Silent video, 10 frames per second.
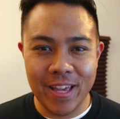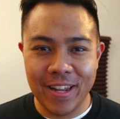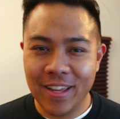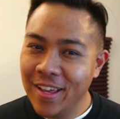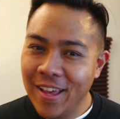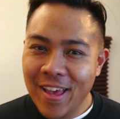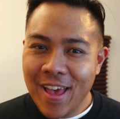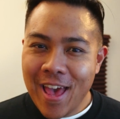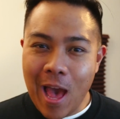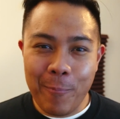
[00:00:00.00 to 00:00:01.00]
And
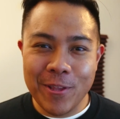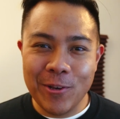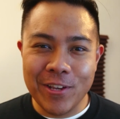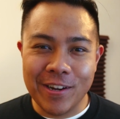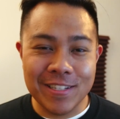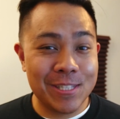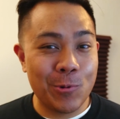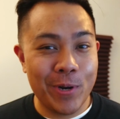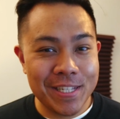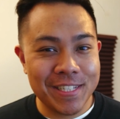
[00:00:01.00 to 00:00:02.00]
Happy New Year! It's
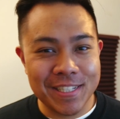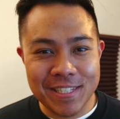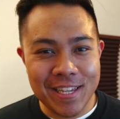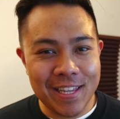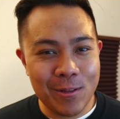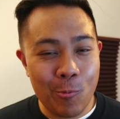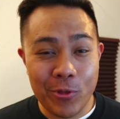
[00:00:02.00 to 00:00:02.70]
2016.